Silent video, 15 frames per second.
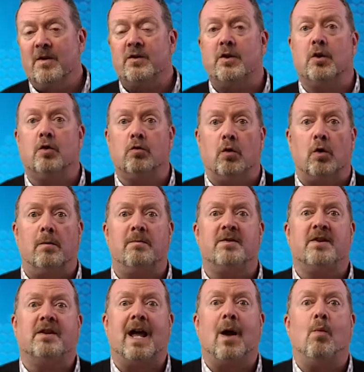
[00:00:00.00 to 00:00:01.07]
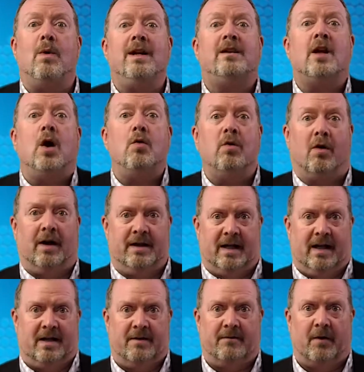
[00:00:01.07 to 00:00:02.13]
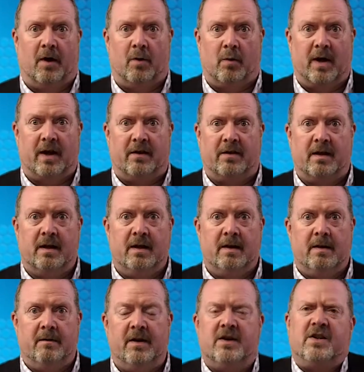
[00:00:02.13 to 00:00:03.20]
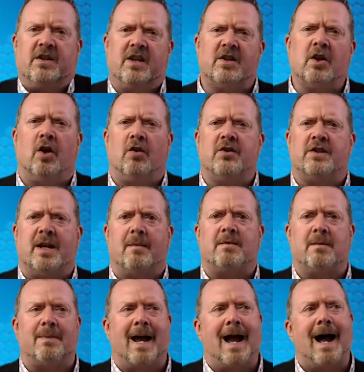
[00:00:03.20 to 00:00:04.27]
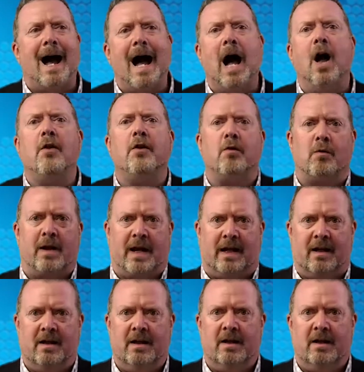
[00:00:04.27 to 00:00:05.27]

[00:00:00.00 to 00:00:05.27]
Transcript: to groups that we don't identify with. This is this concept about othering.